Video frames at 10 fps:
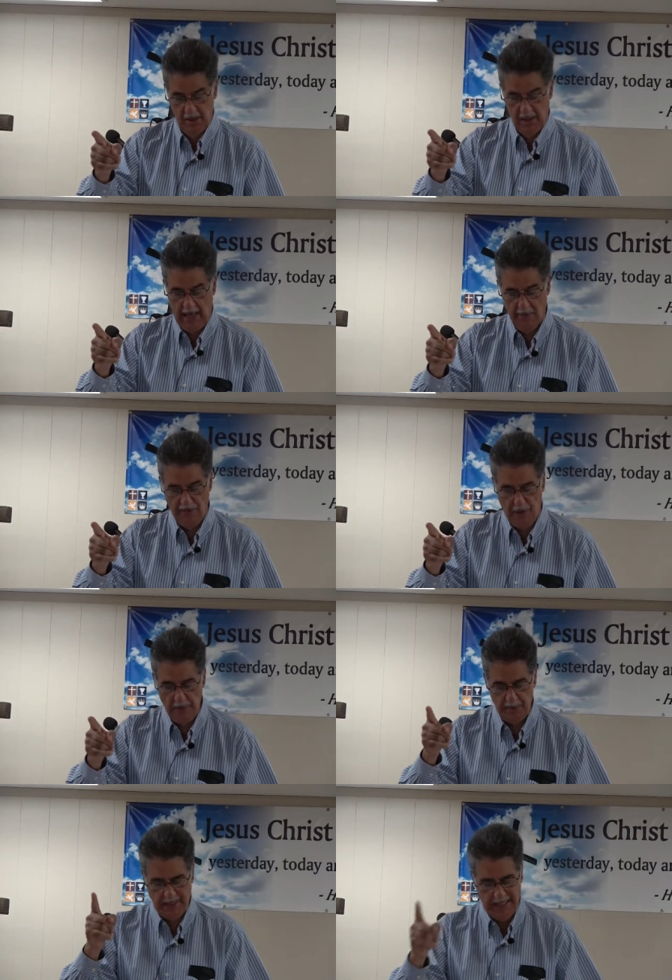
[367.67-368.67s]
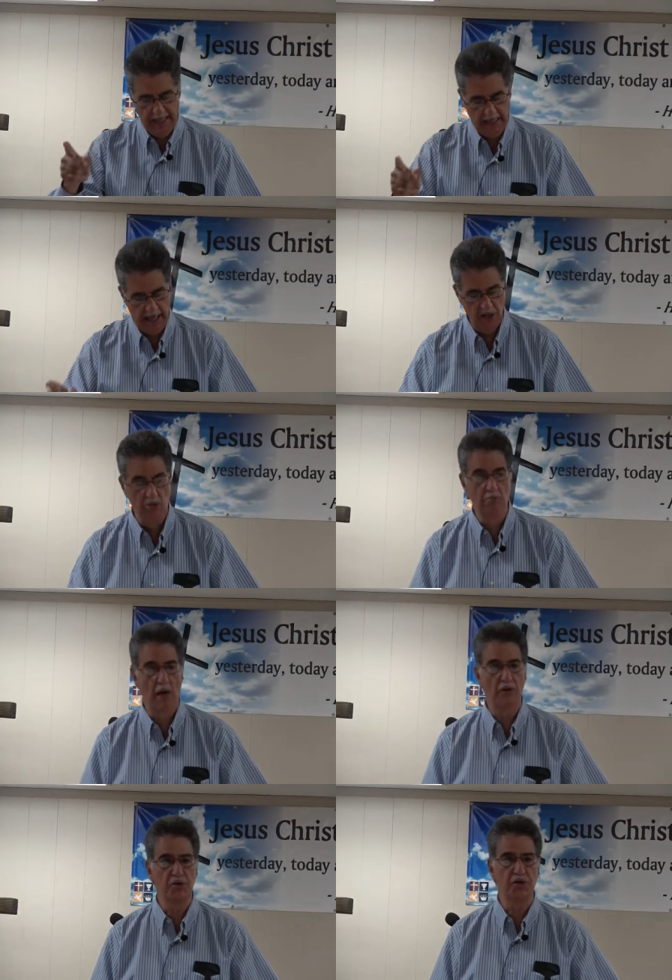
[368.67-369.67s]
Even from the beginning in your
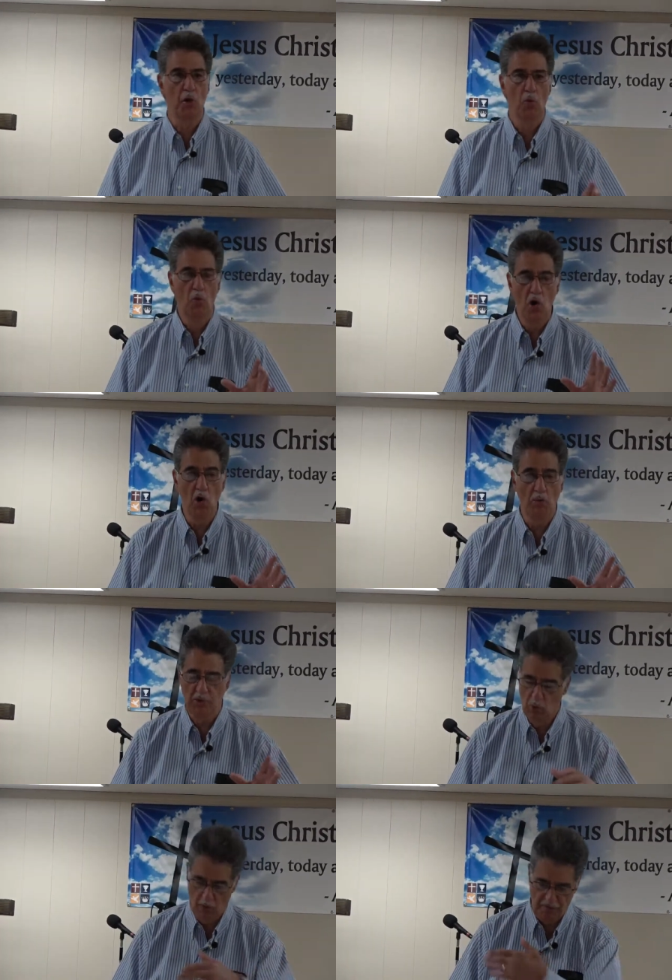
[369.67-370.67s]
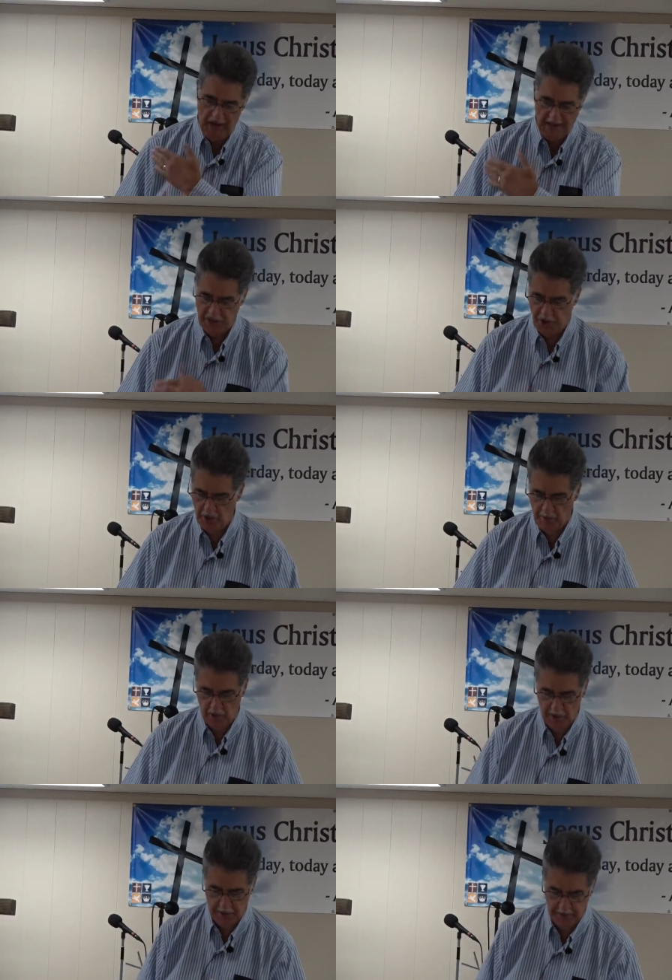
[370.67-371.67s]
mother's womb, you won't find this on a
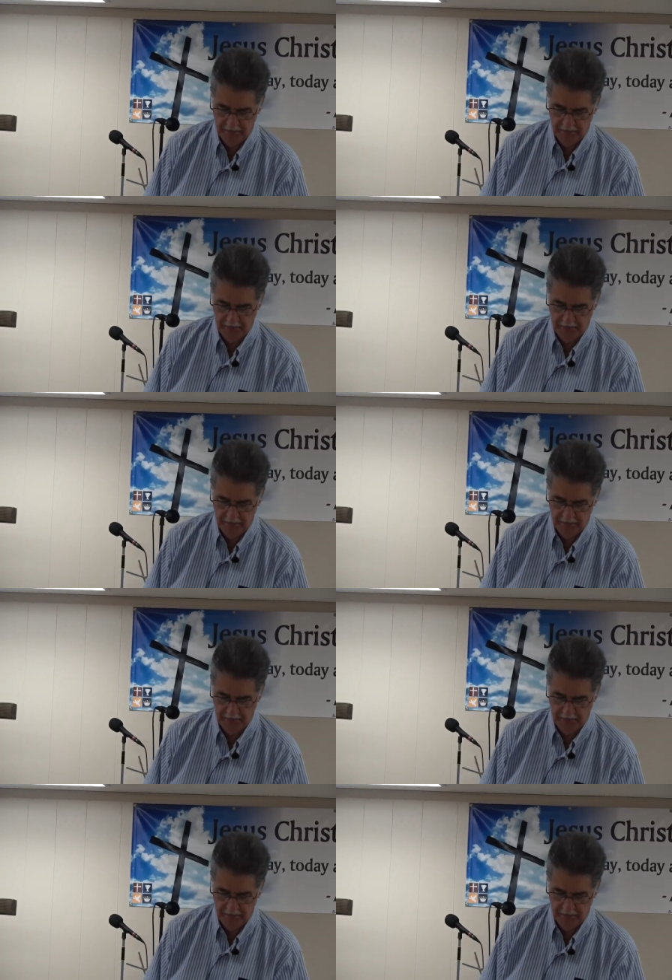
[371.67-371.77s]
board.